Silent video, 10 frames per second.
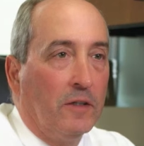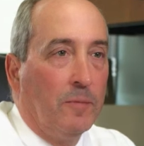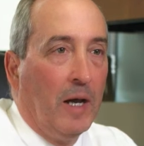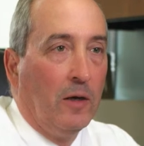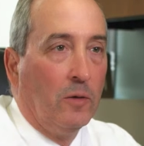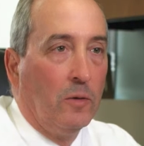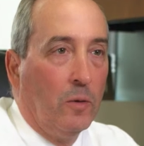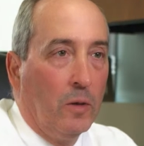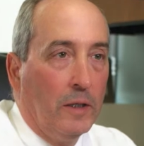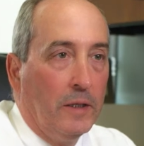the spinal
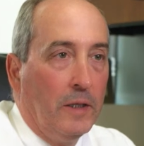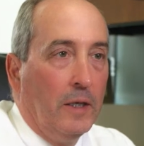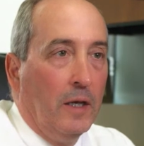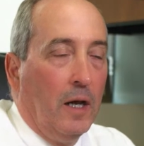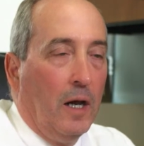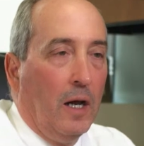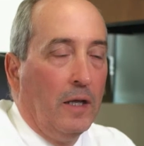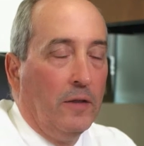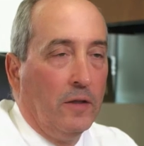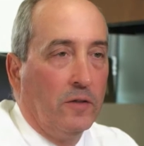cord uh,
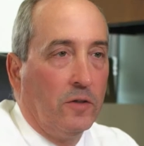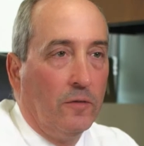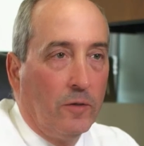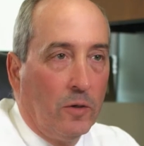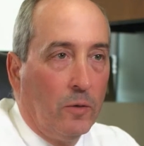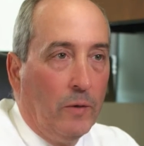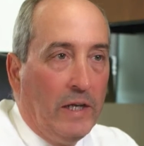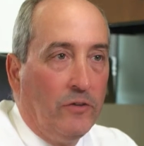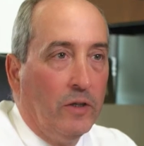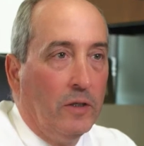in the cervical
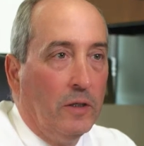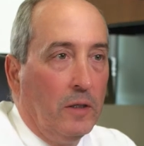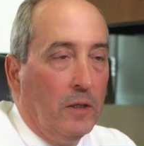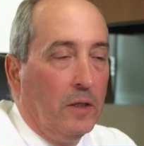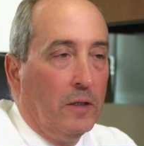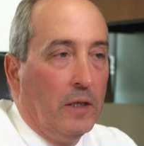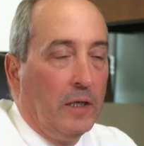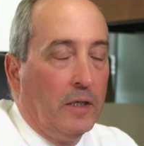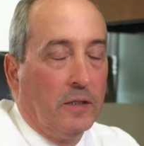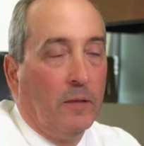region.
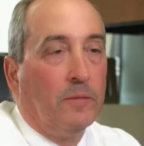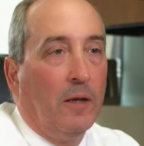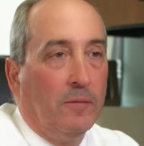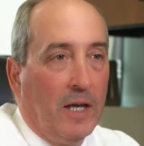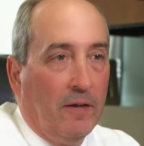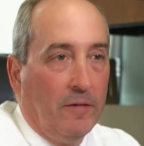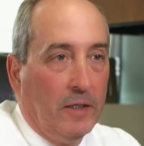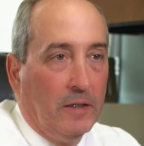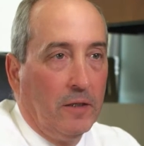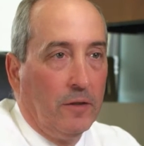They can sometimes have it
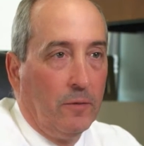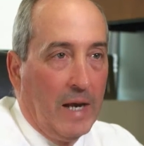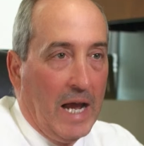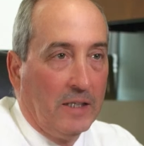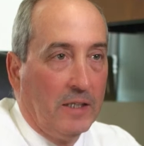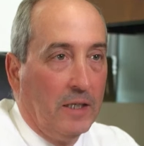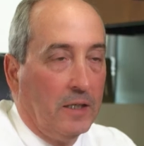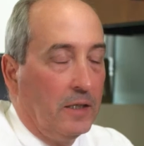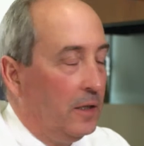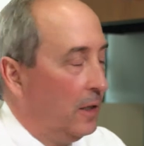in the thoracic,
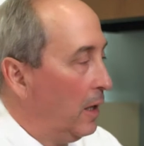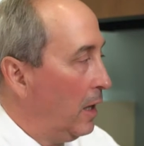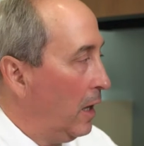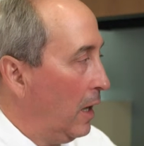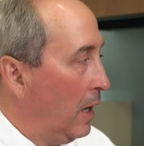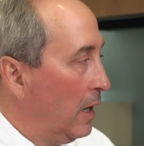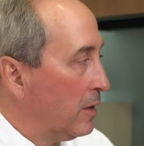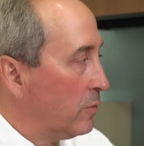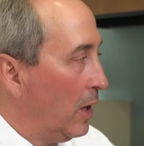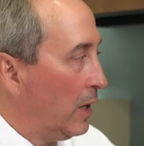uh,
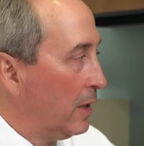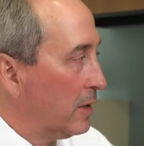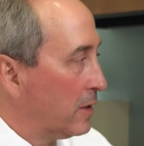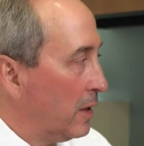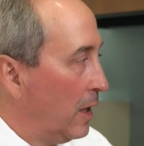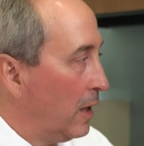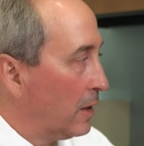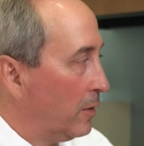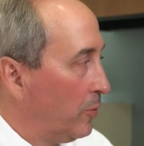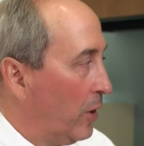as well as uh,
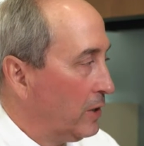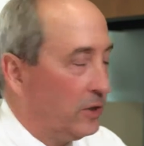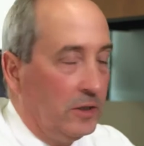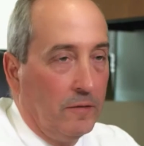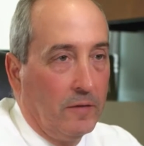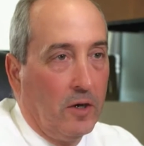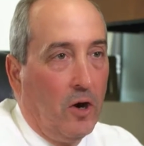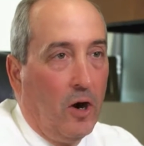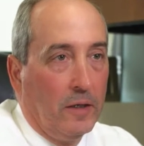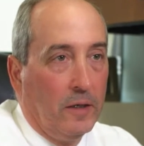compression of the
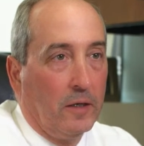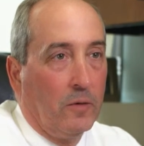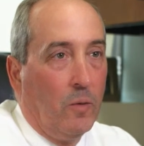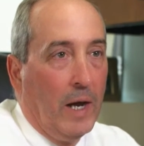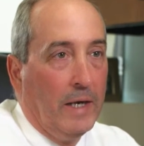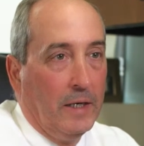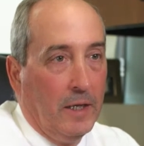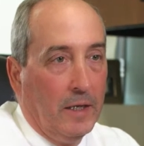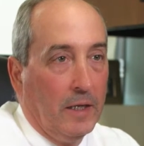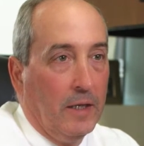cauda equina
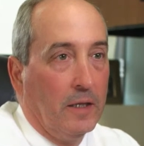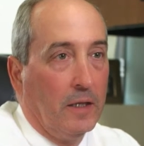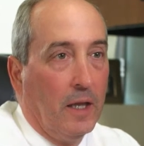in the